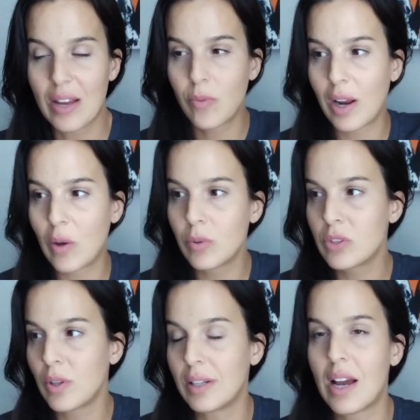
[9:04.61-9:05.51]
I will do
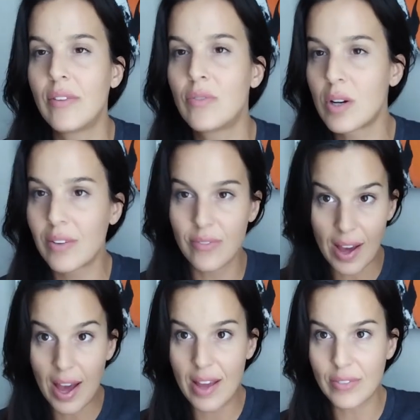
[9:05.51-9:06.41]
at
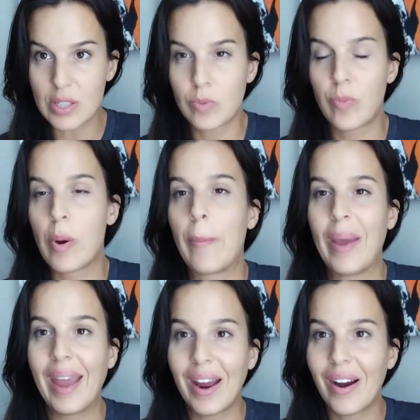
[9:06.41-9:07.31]
9:45 is
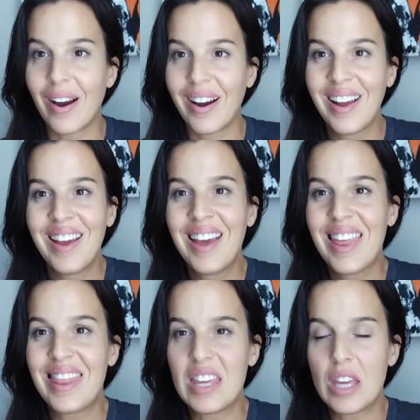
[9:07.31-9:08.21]
prepare
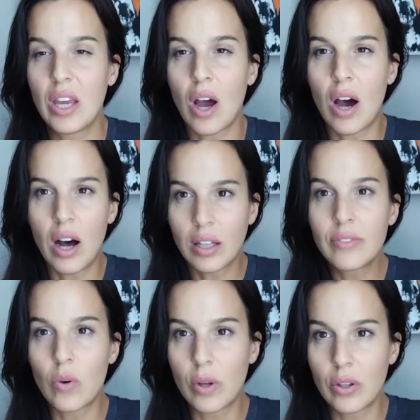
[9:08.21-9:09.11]
the olive
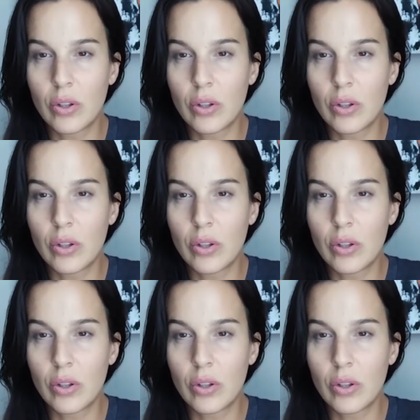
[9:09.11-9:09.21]
oil